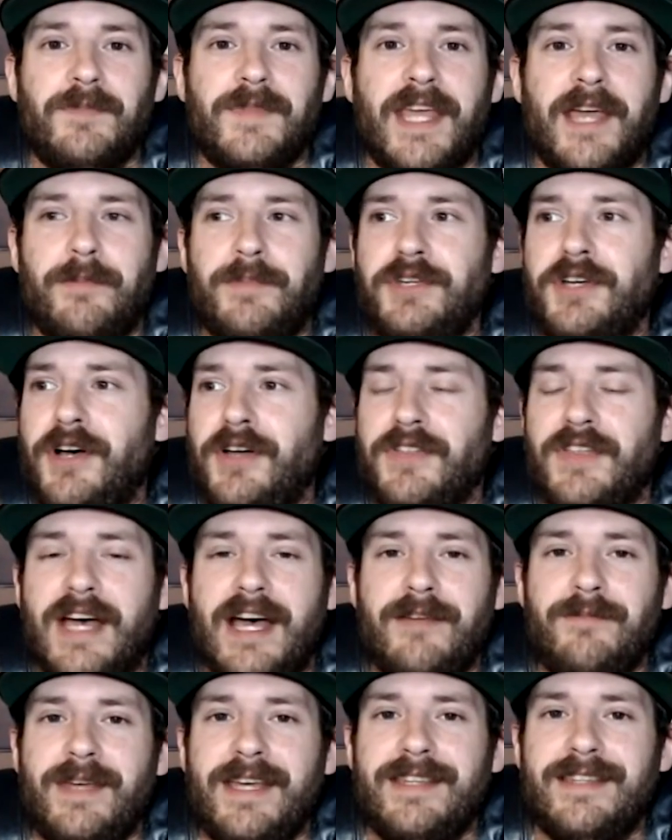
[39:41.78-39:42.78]
And be all
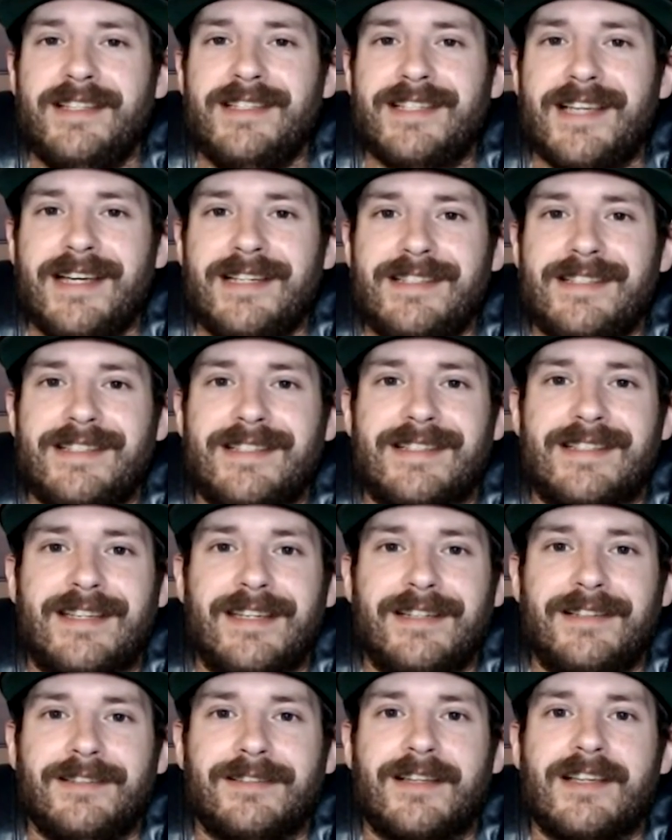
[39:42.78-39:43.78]
that, man, this guy's
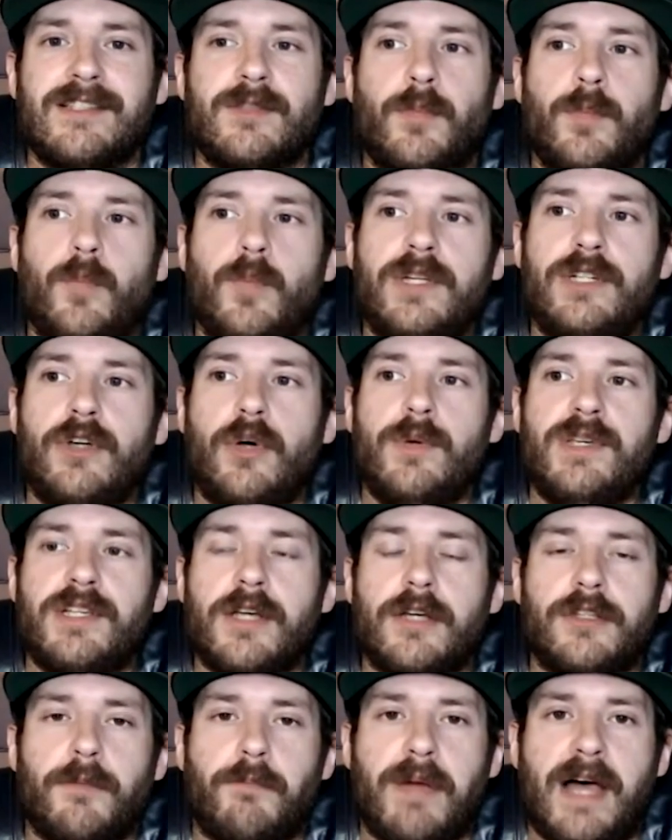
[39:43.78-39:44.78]
skilled. Because we know he's
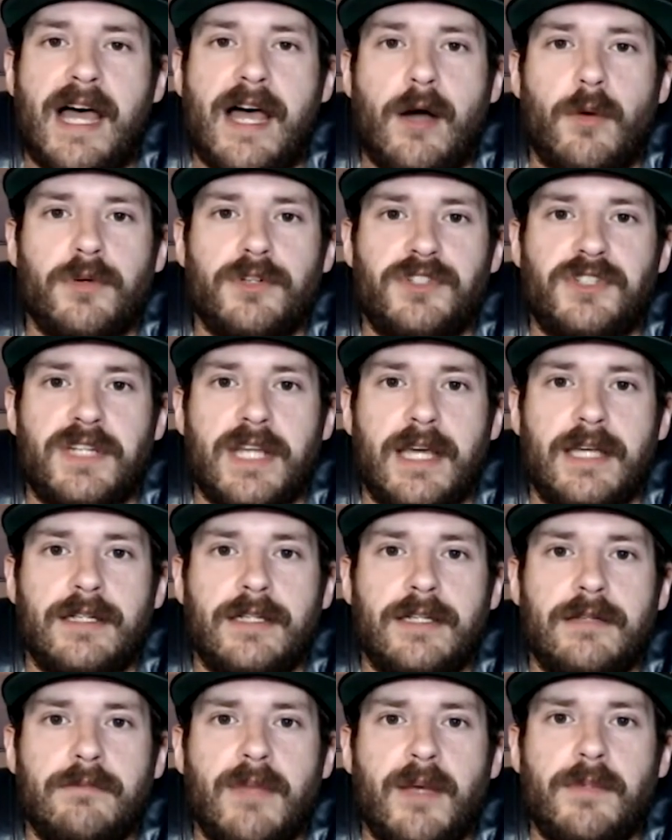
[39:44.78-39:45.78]
got the power
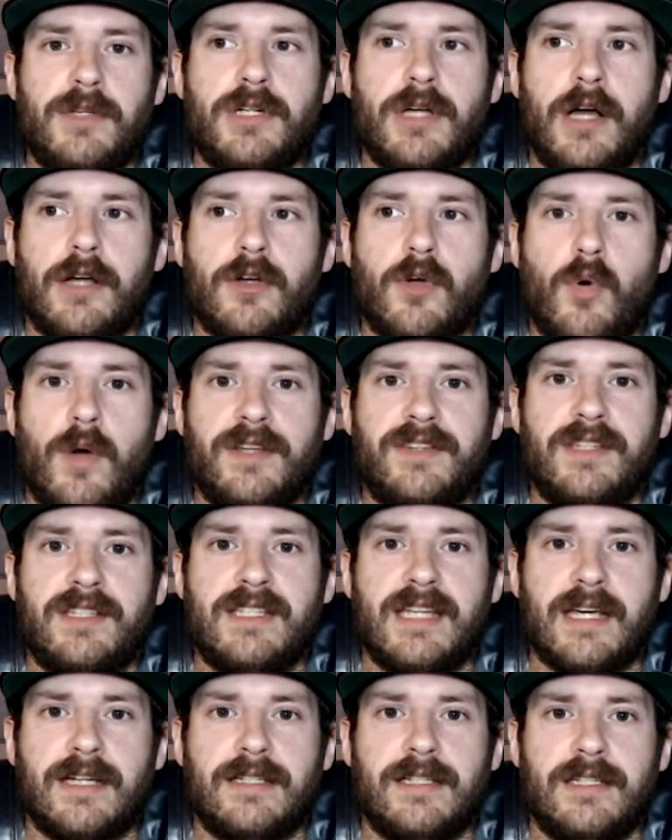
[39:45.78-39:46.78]
standing, maybe not quite the
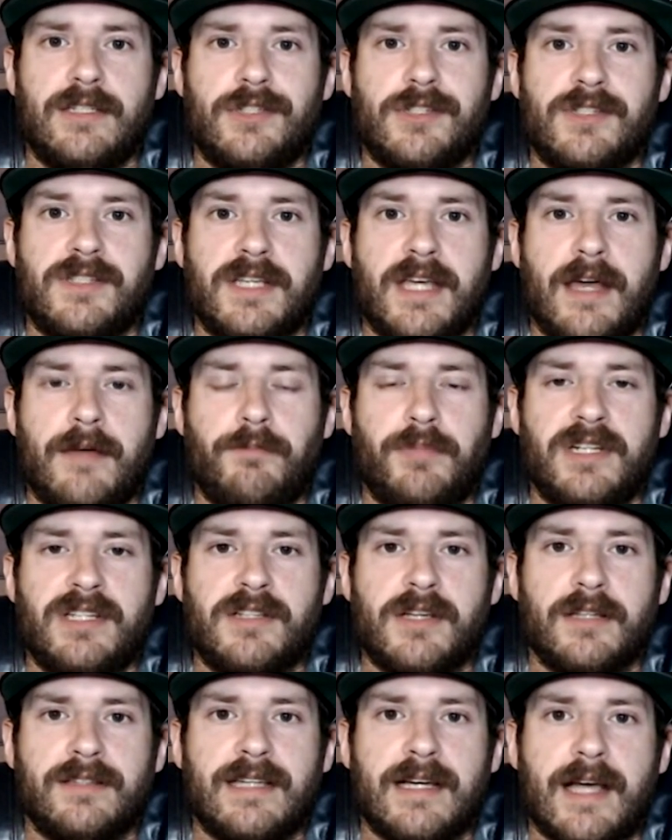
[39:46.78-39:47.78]
technique just yet, but
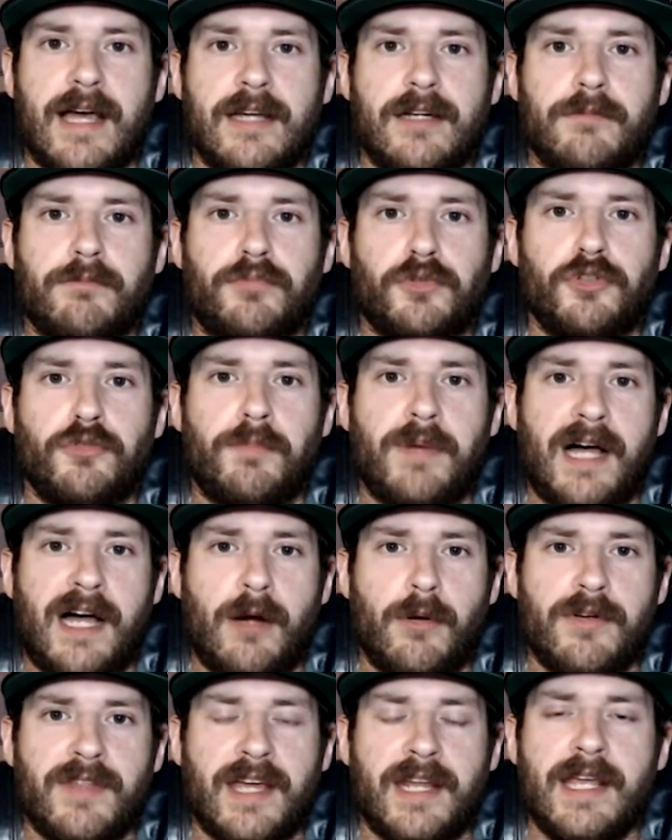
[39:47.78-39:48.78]
he's got that kind of brute
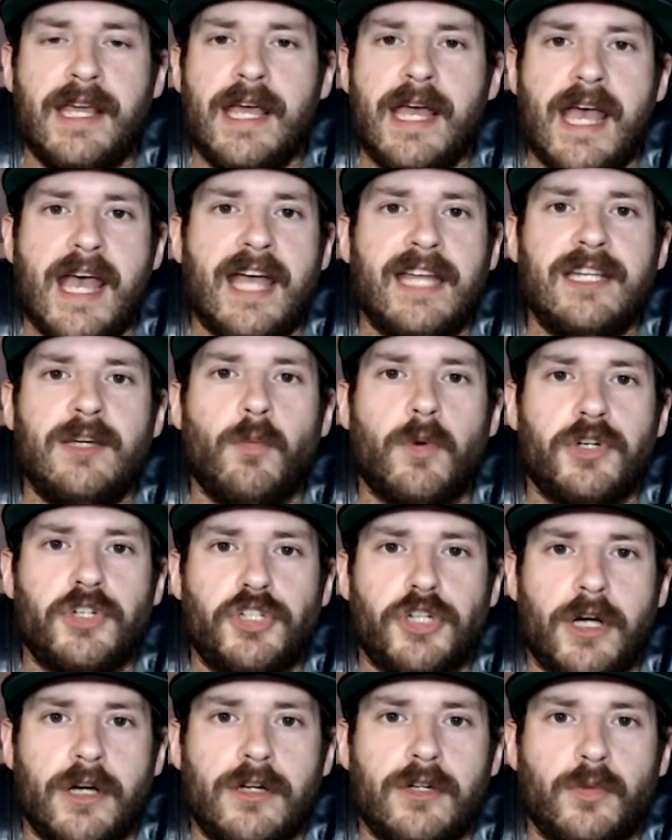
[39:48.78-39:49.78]
power that any one
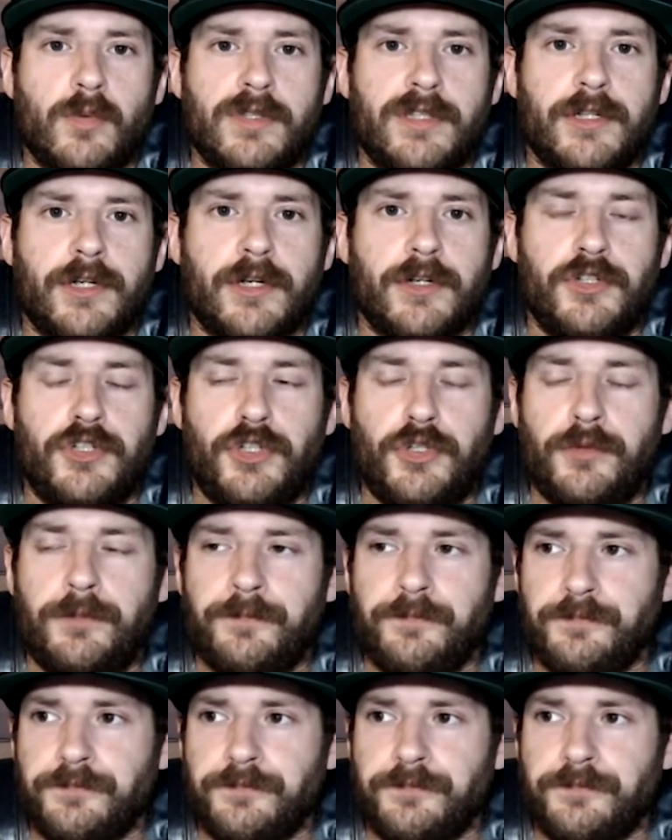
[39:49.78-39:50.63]
shot can really hurt you.